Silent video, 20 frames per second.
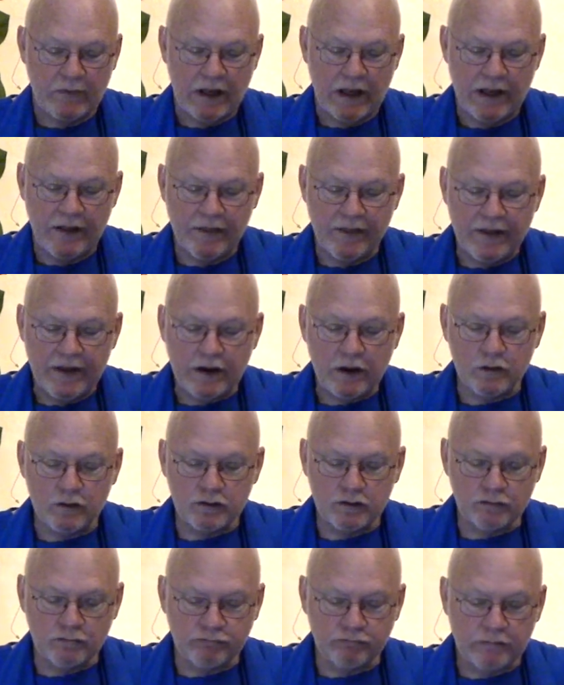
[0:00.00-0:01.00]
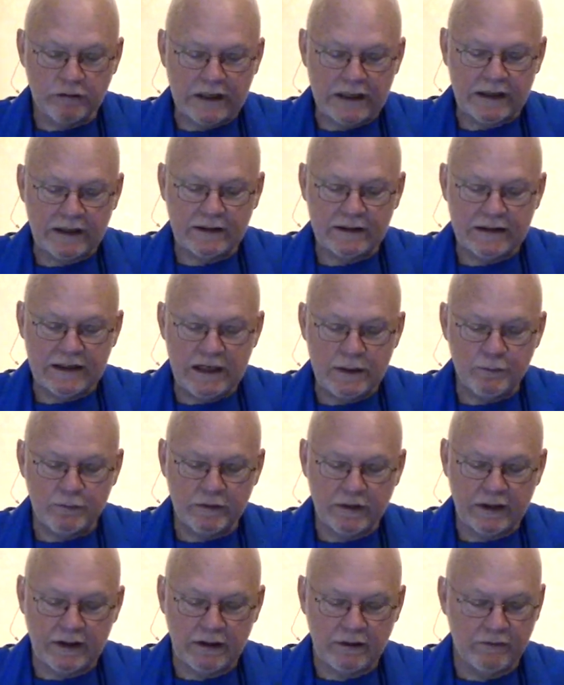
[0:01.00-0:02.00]
and there drink
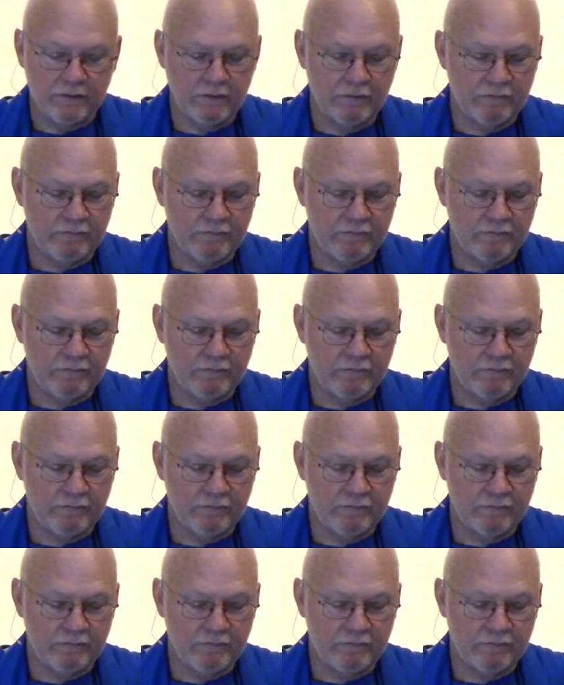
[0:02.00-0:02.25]
deeply